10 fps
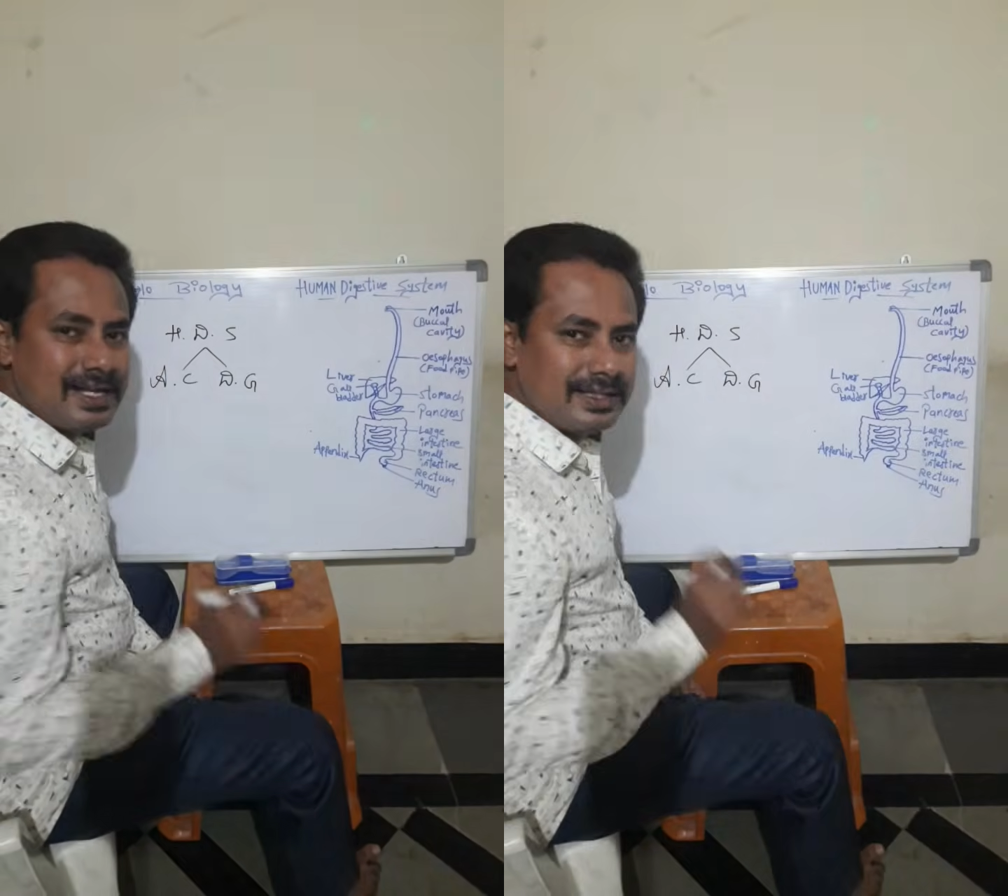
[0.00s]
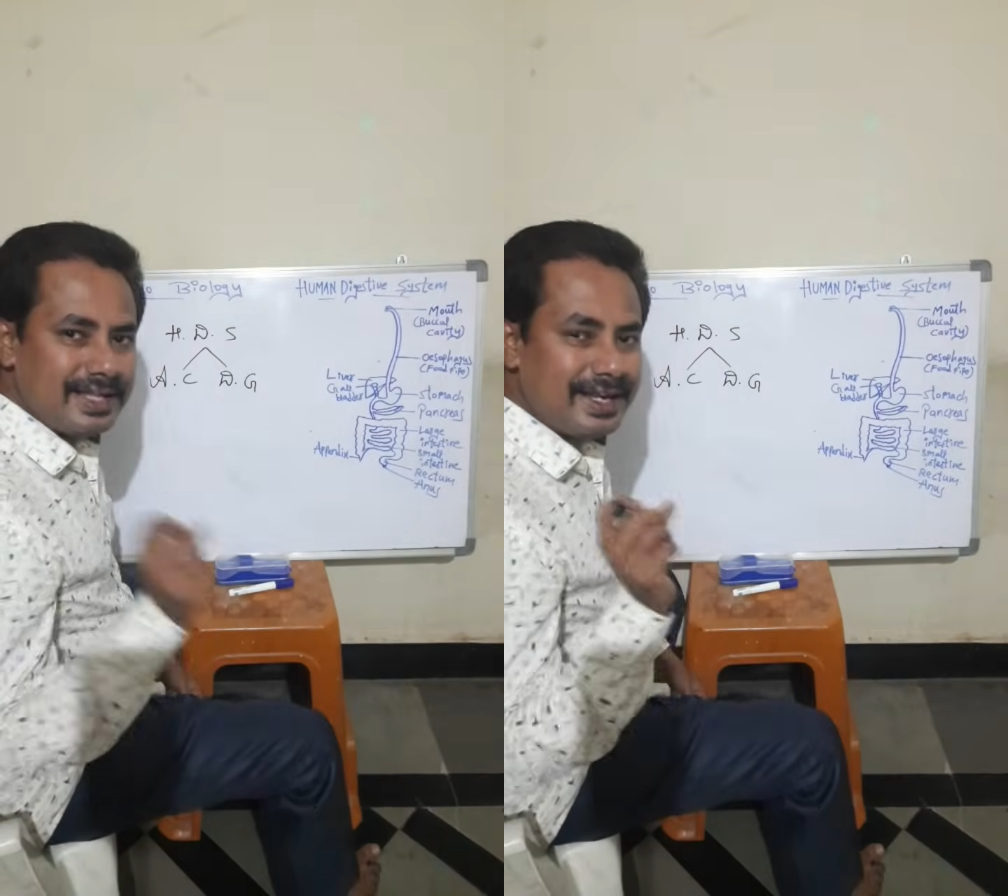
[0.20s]

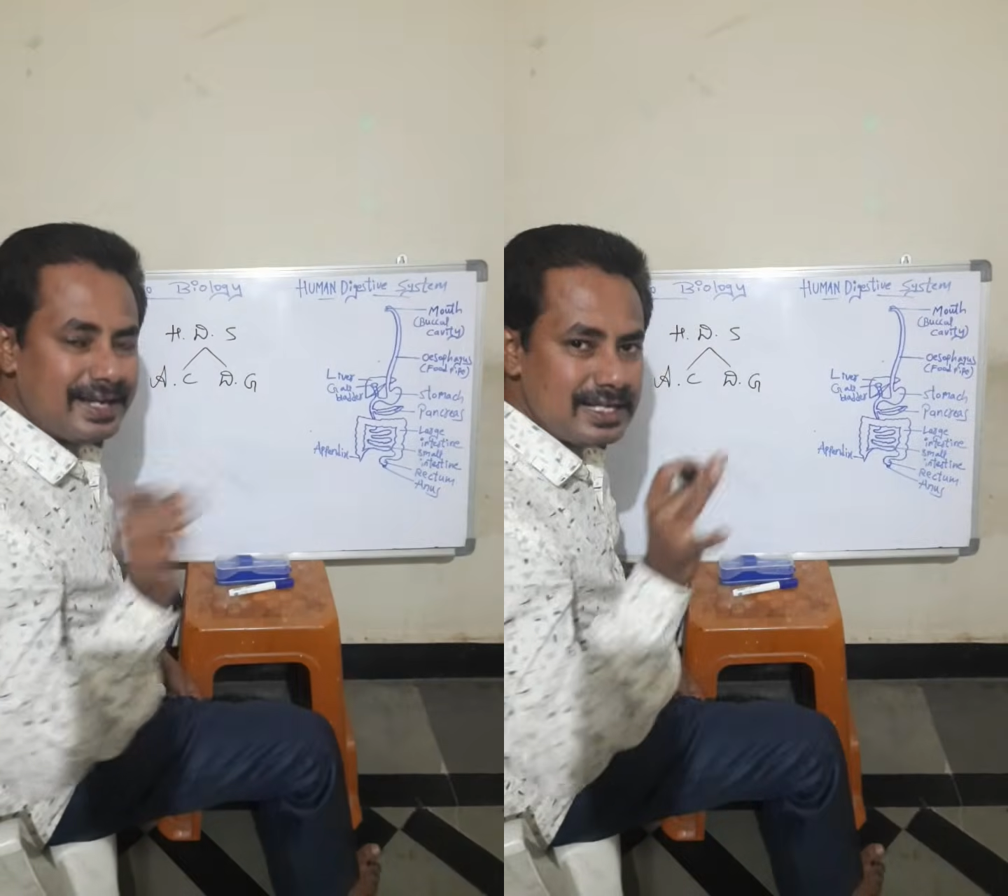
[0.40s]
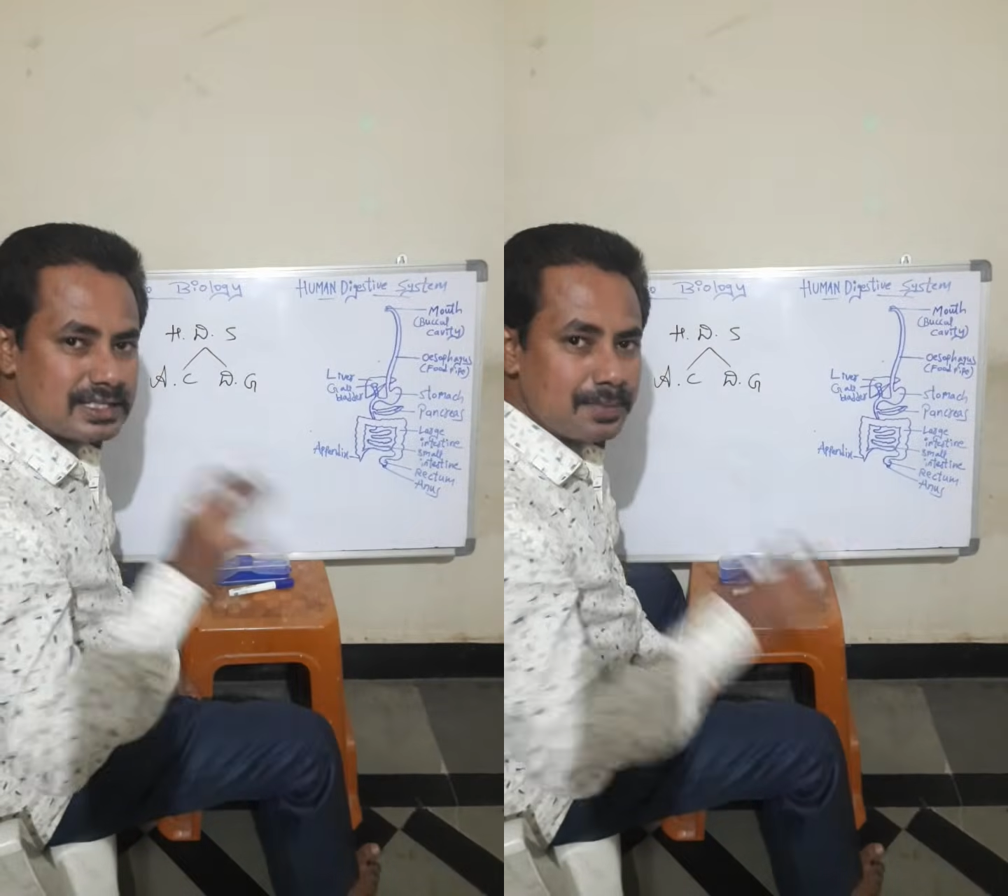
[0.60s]
they
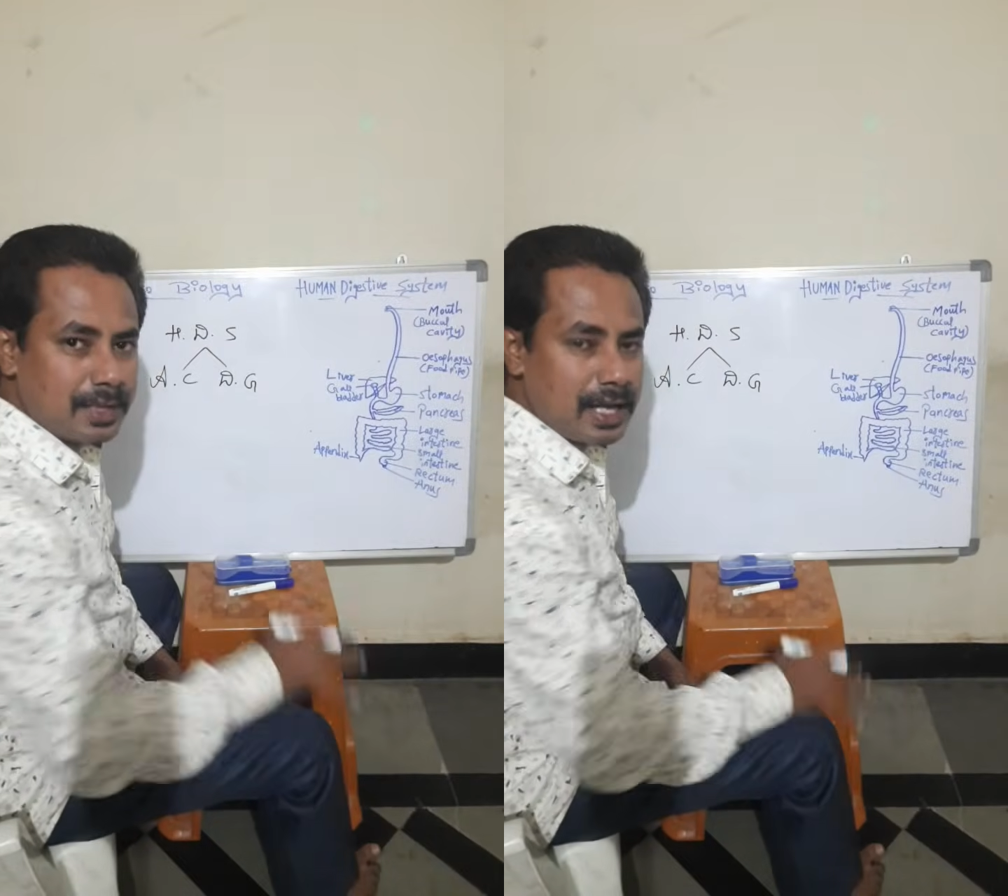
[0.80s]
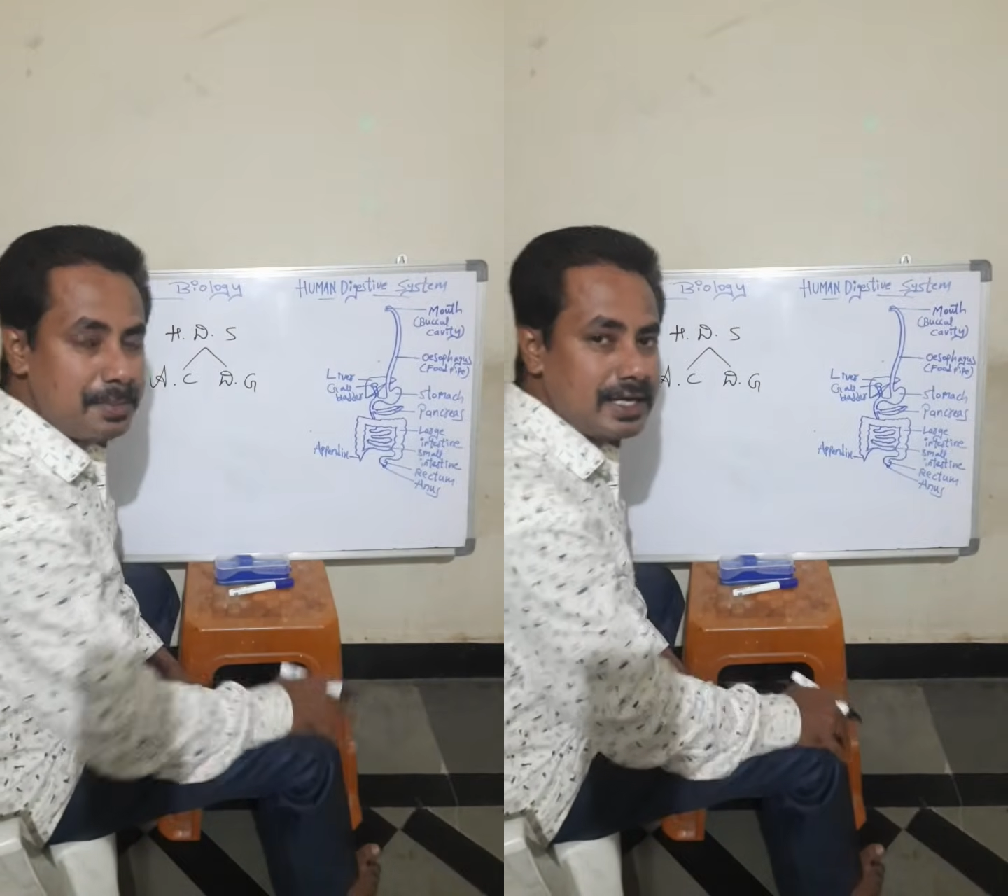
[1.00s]
release some
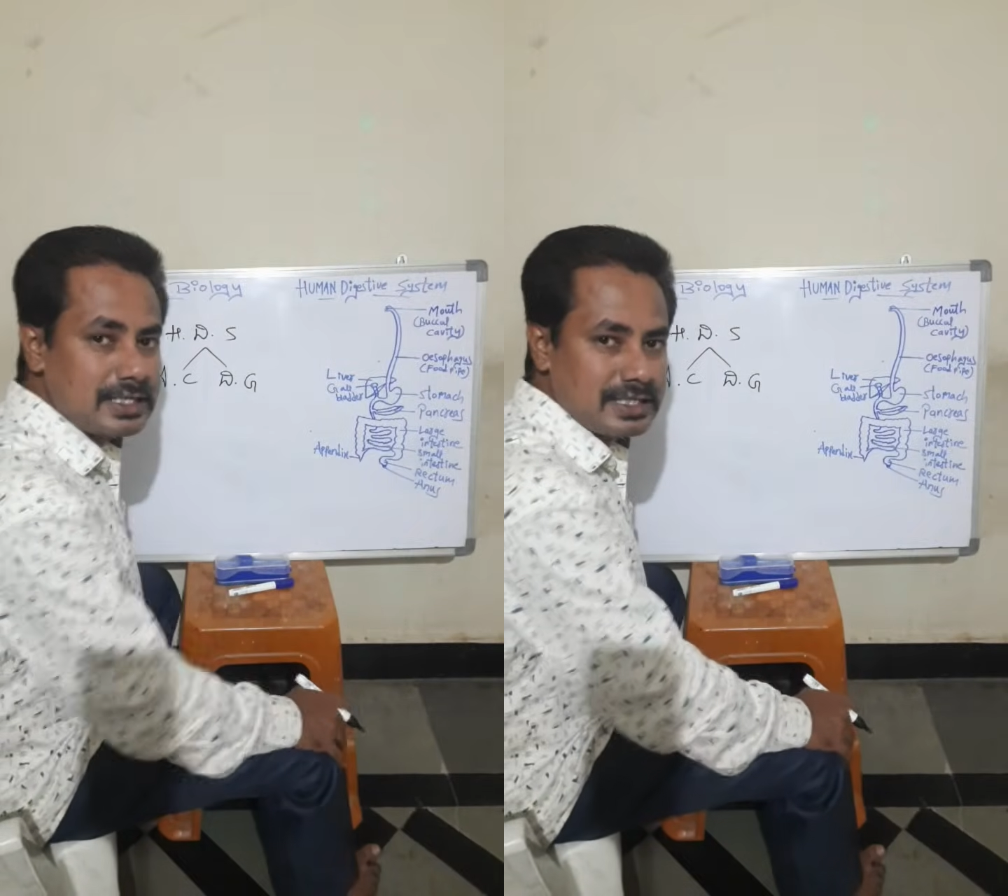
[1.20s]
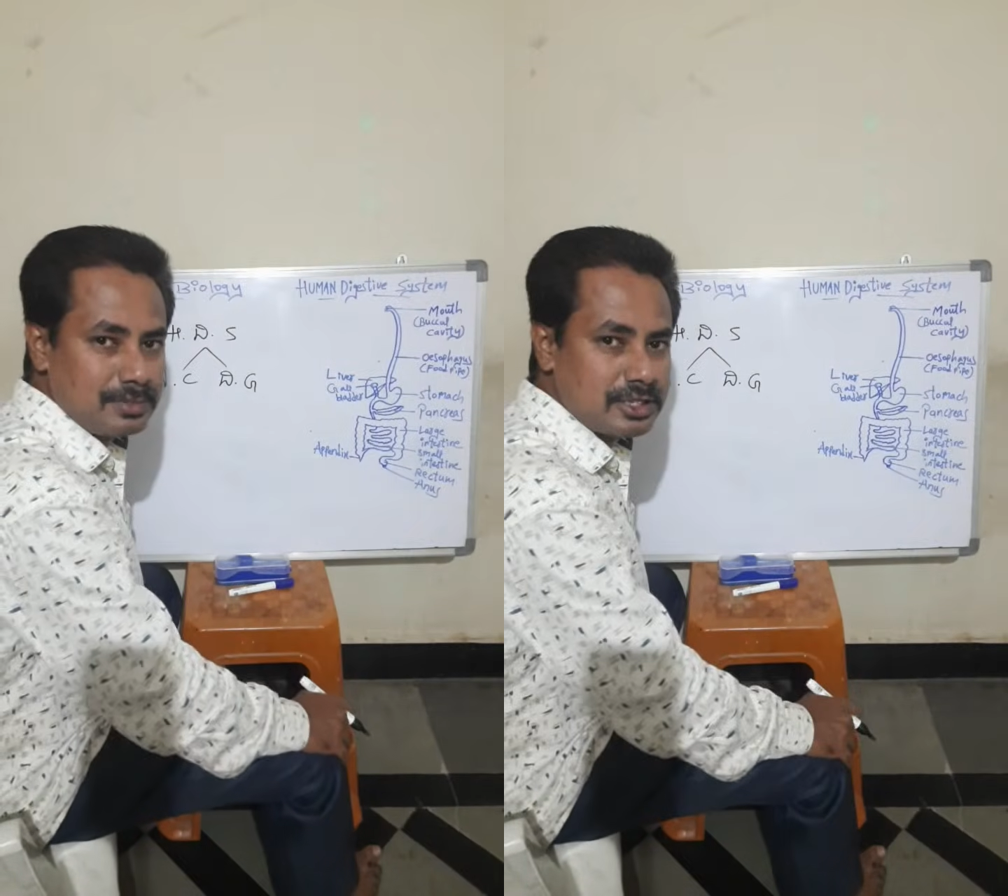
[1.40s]
chemical
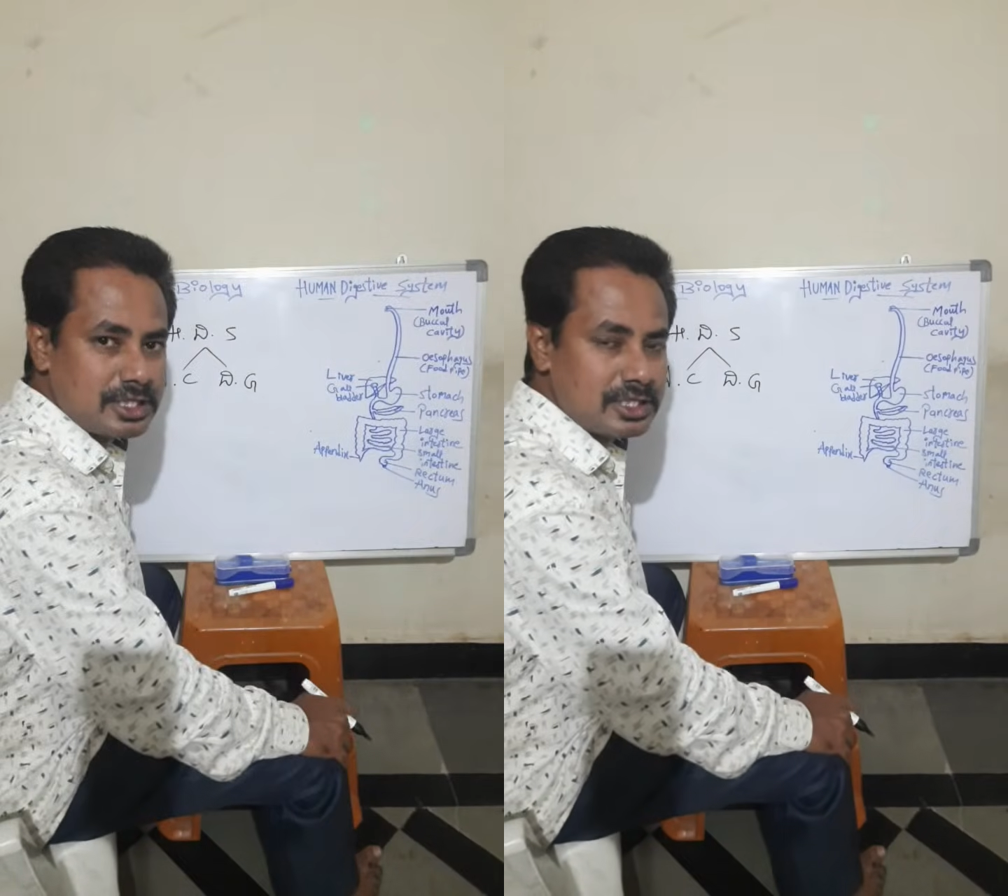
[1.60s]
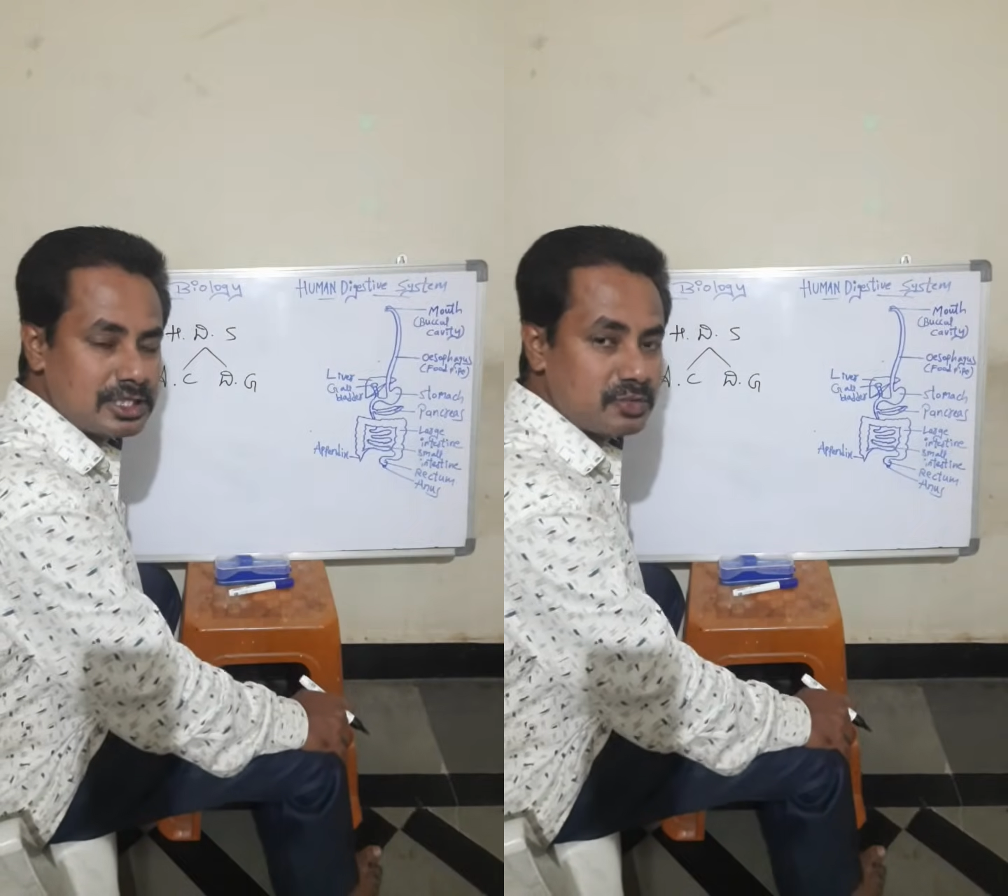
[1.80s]
substances